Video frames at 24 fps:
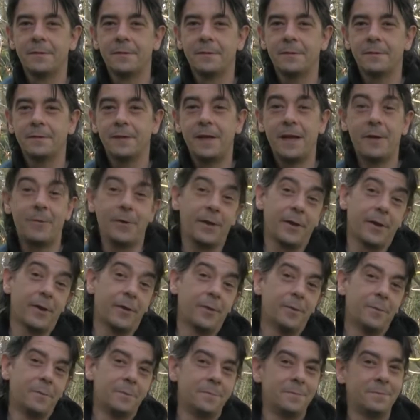There we
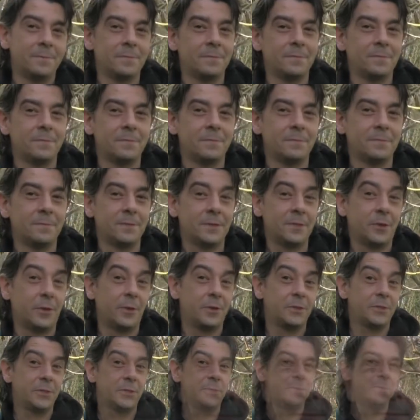go.
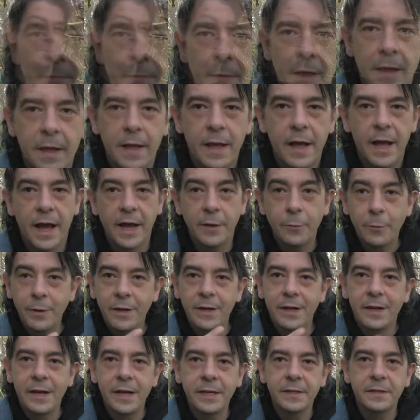Told you. I
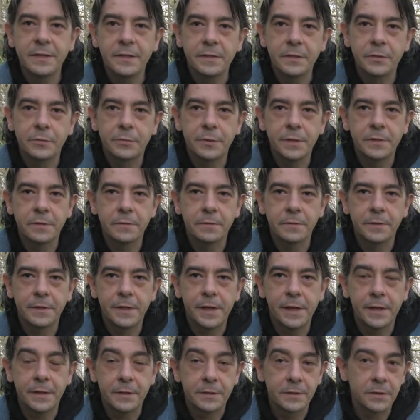really like these trees over
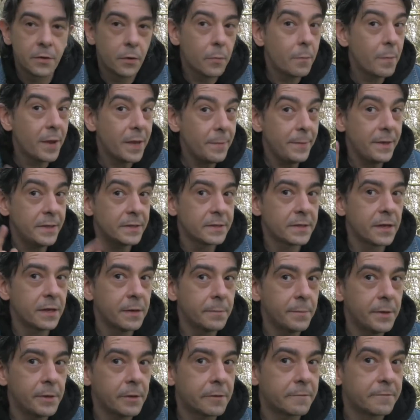there, so maybe it's gonna
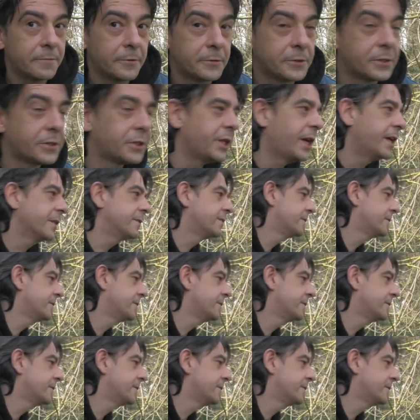be our first shot.